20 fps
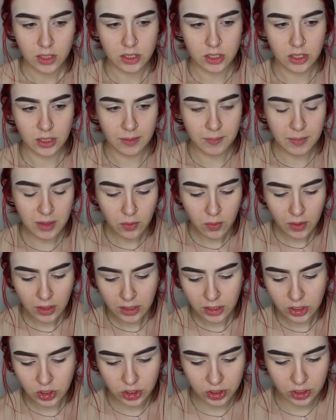So let me
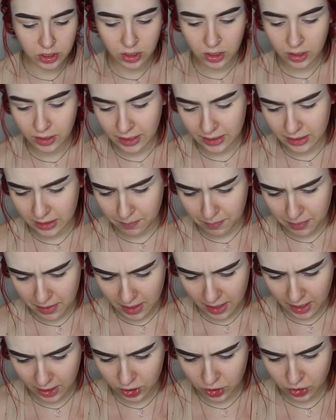quickly just look at the
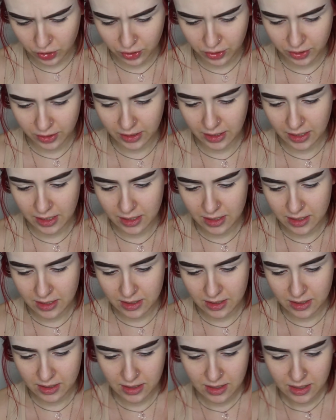picture again.
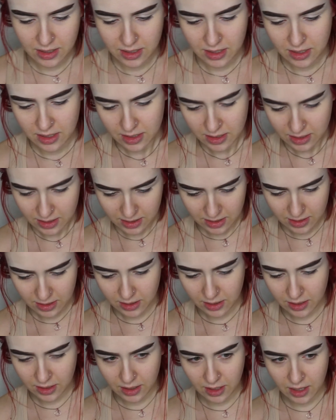
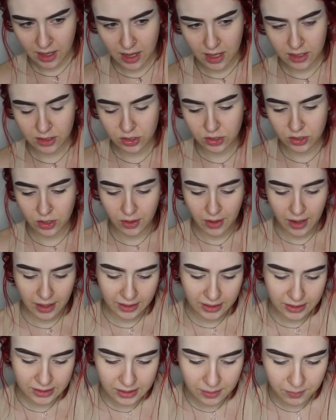Yeah, so I
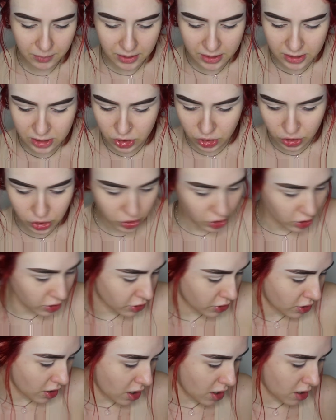guess I'm gonna
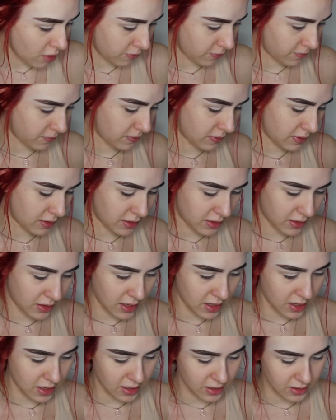start off with
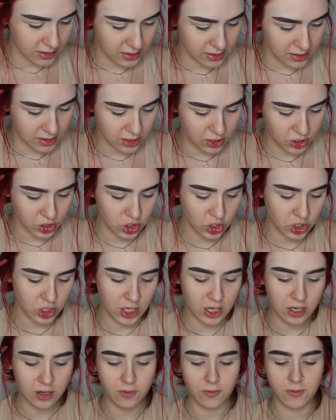this
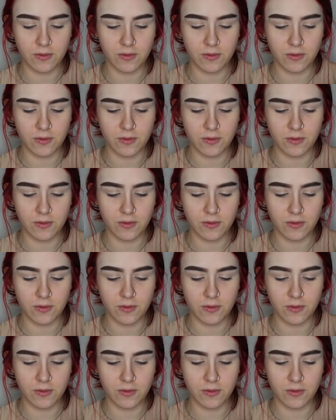shade